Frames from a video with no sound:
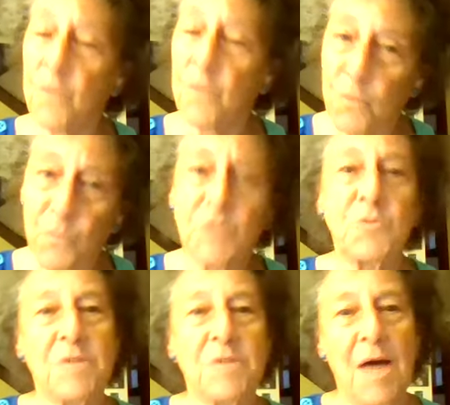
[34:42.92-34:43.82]
which was
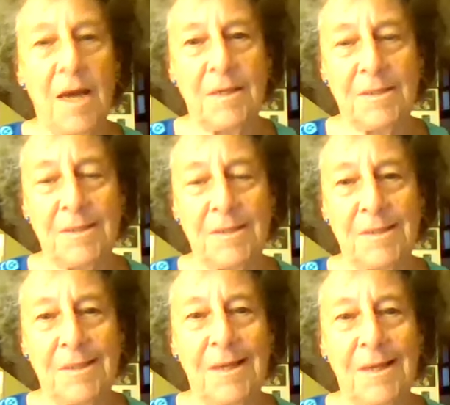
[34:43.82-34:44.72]
kind.
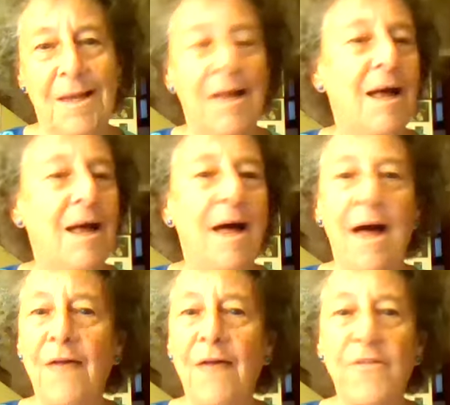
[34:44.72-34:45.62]

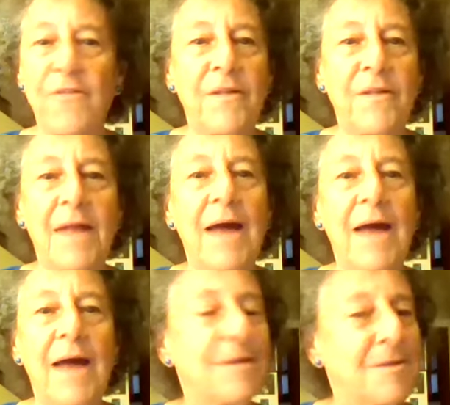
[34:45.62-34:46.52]
Other than that,
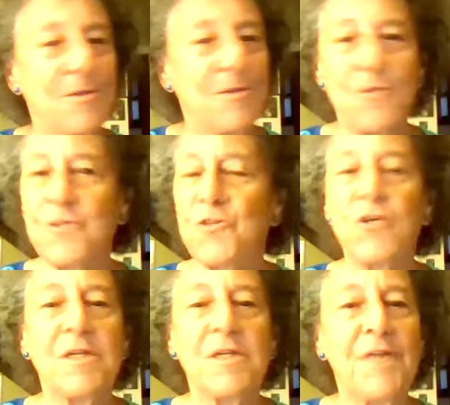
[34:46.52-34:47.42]
you
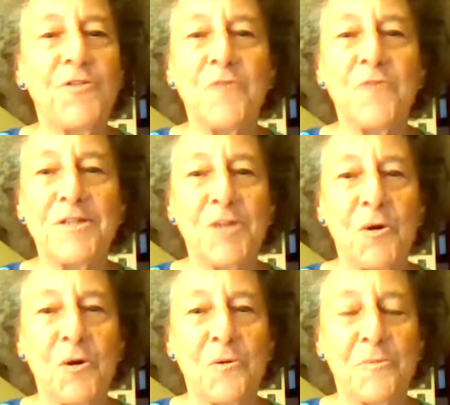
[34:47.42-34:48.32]
can let the rest go.